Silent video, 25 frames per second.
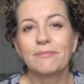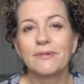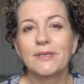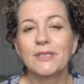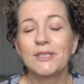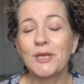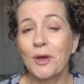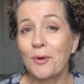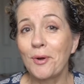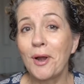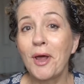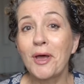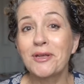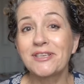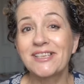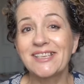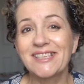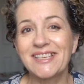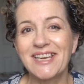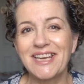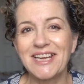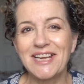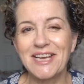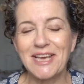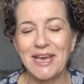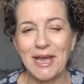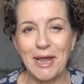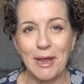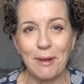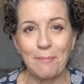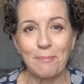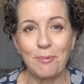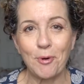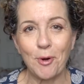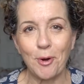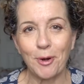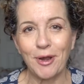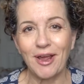So last skincare
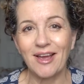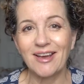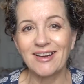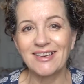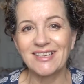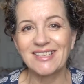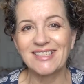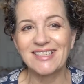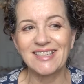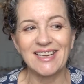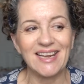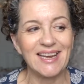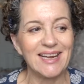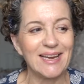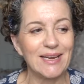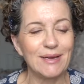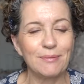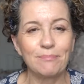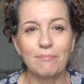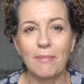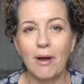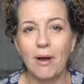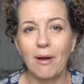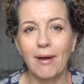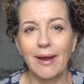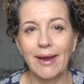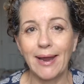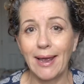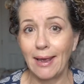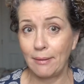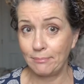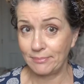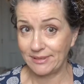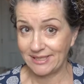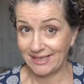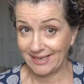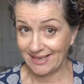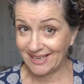product in my
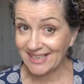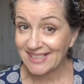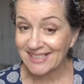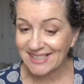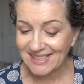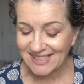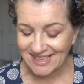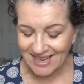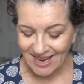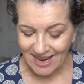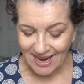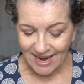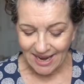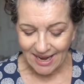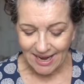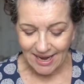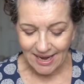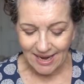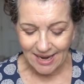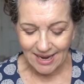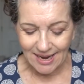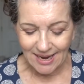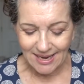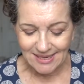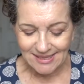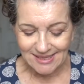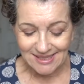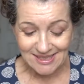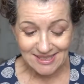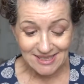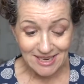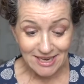empties is